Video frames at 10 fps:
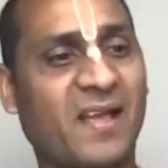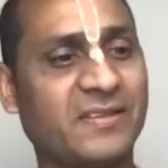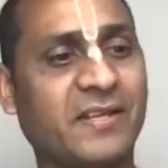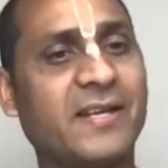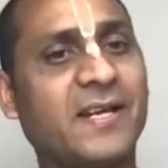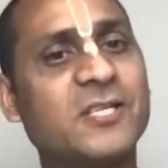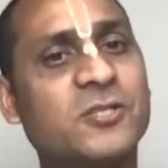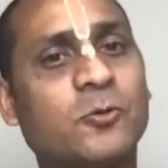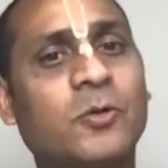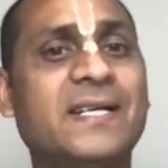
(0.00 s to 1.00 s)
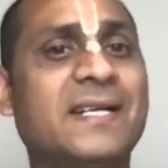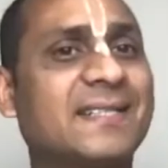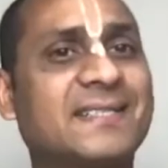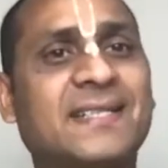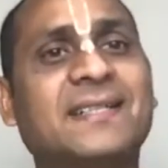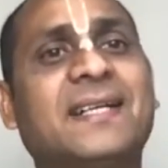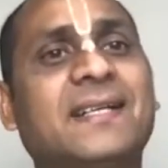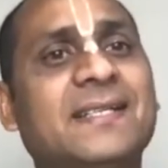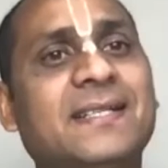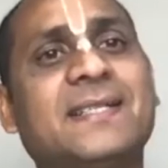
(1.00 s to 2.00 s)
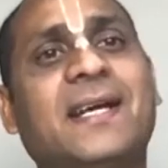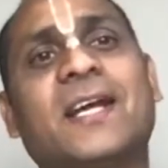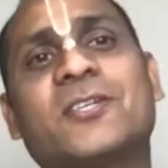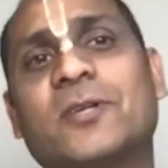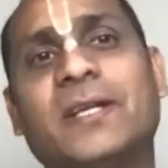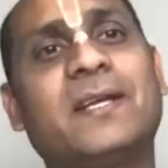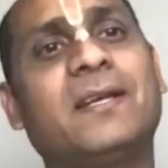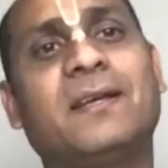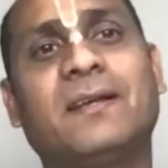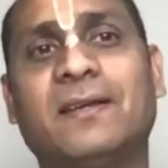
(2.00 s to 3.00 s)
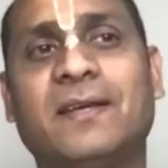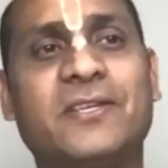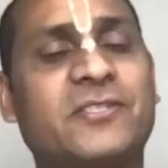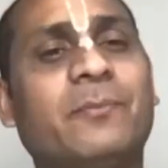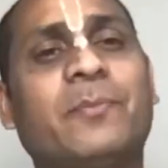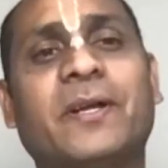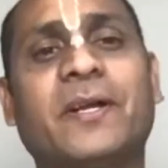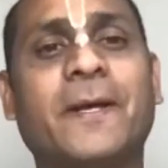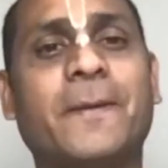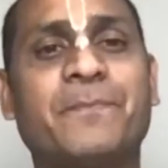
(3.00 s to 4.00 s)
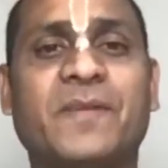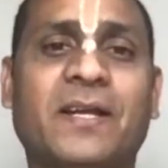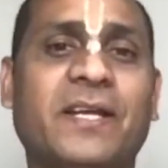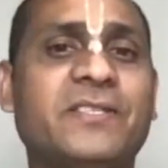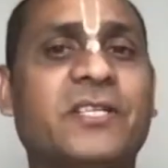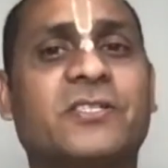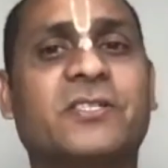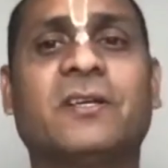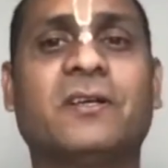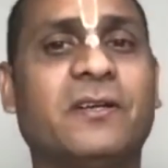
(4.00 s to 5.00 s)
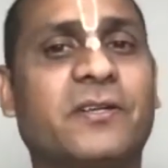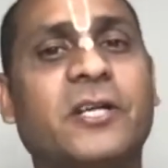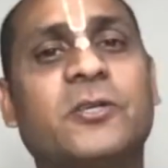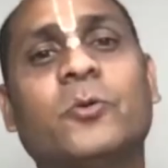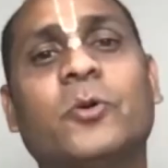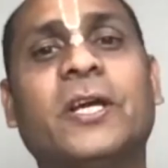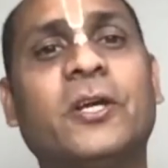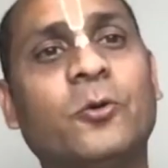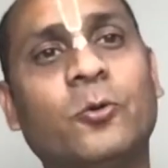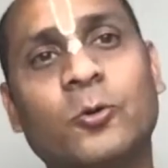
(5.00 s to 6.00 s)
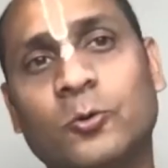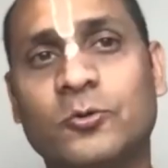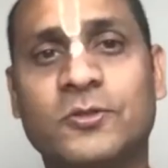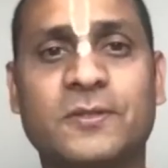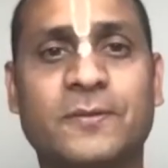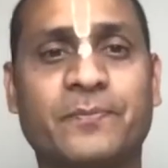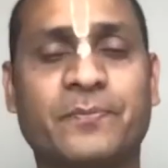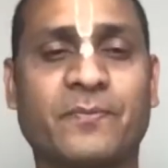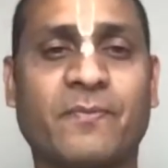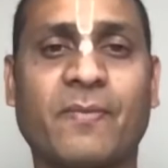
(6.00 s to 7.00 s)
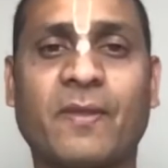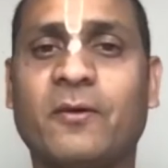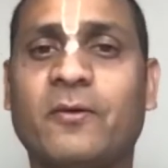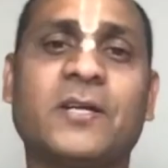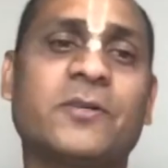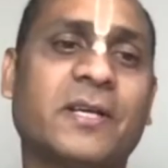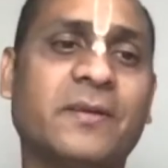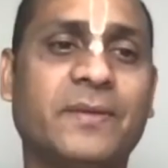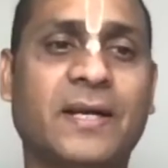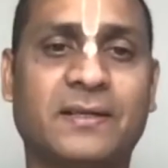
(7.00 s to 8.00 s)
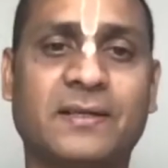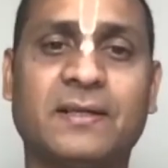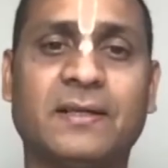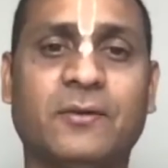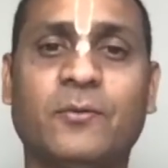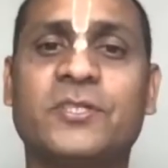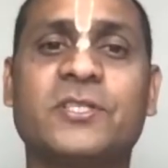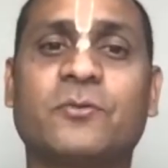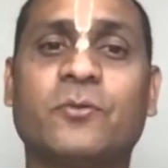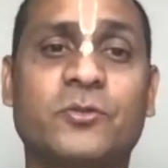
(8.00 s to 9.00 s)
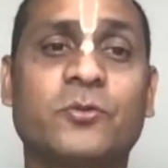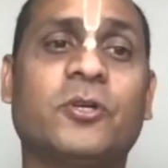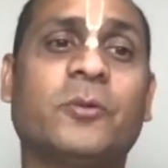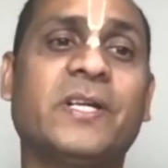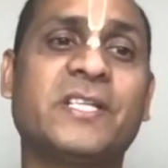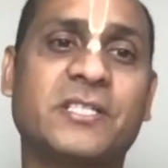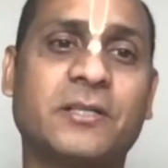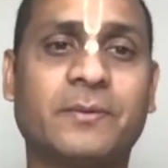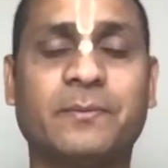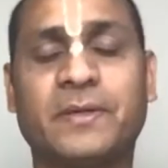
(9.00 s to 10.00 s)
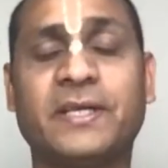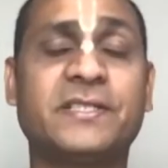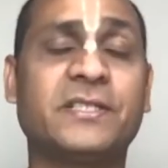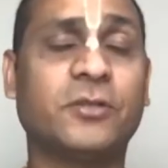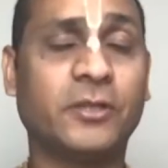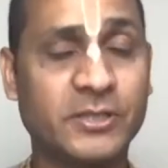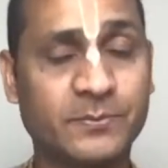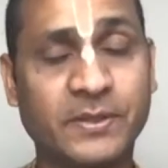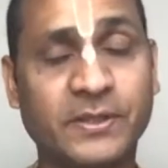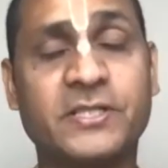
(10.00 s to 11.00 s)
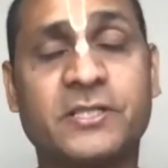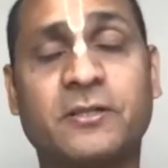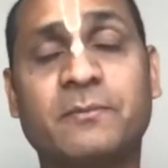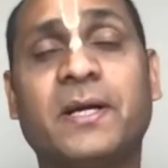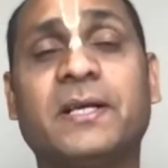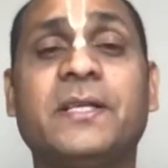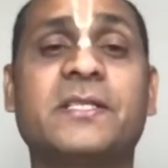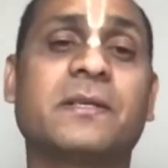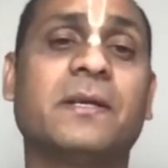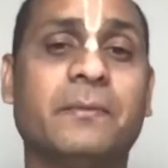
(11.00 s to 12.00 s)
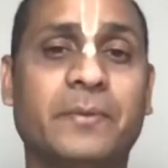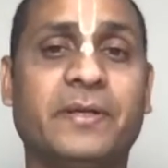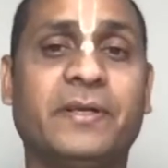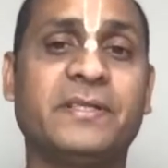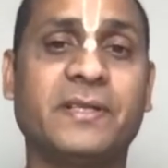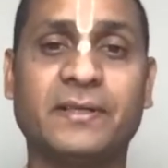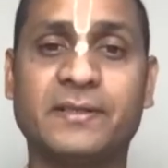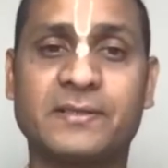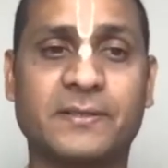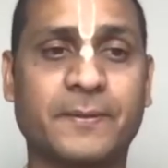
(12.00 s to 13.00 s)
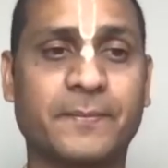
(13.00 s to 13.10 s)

And the realized soul, he understands that this desire actually is temporary, and he just try to ignore those, or try to keep that which should not be disturbed. He's not just being disturbed by these many desires.